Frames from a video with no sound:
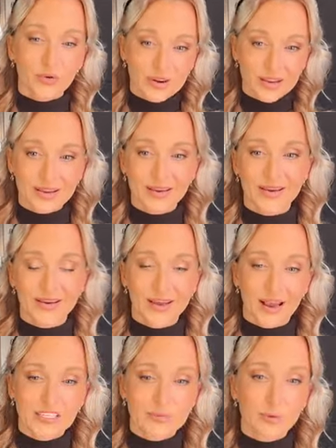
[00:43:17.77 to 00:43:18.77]
Chronic
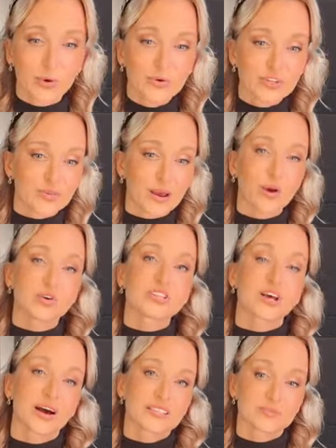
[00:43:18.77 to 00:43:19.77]
explosion might
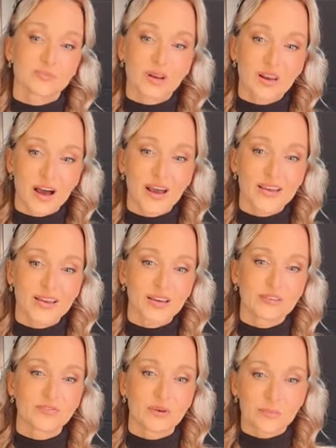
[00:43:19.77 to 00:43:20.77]
cause
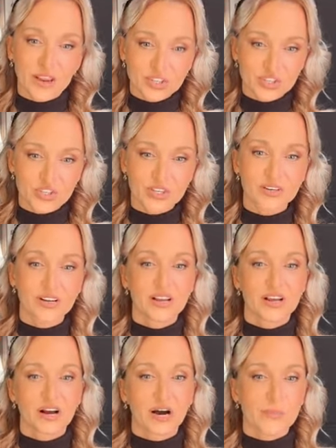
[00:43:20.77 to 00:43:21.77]
asthma-like inflammation,
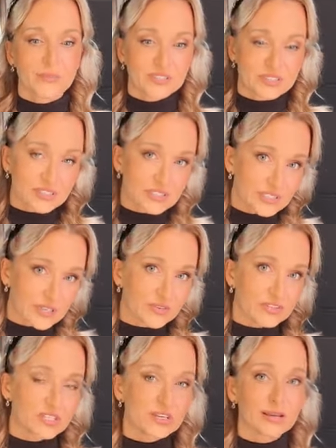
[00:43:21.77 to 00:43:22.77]

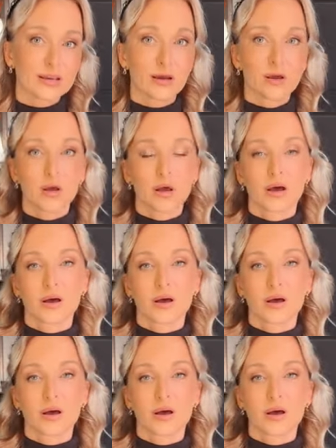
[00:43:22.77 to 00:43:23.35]
hypersensitivity.